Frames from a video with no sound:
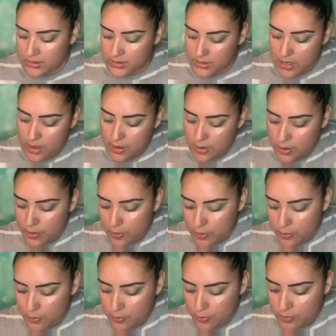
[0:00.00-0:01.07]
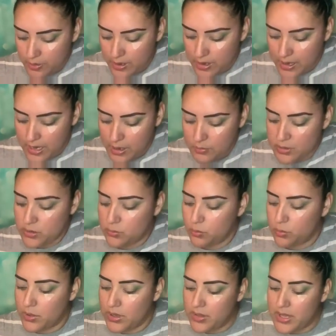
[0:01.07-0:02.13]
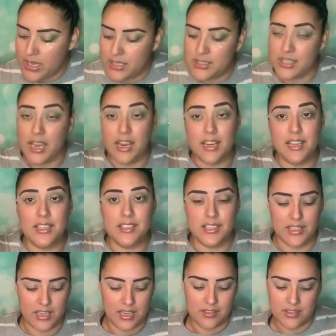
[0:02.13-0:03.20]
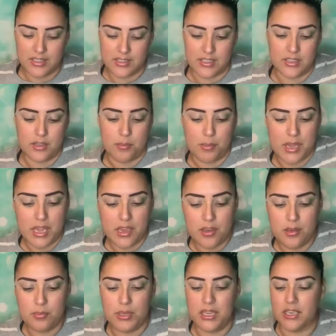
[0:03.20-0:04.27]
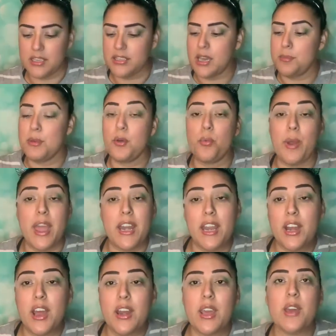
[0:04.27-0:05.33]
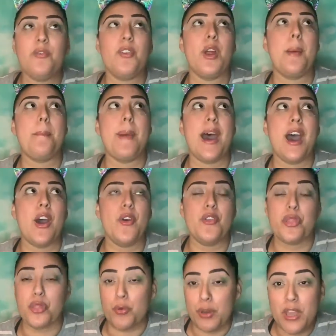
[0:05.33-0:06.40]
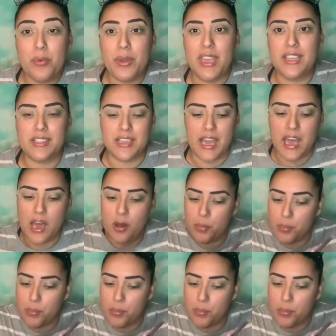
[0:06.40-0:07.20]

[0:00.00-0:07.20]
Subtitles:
So I was really excited to get this in the mail because I've been waiting on it for about 3 weeks now.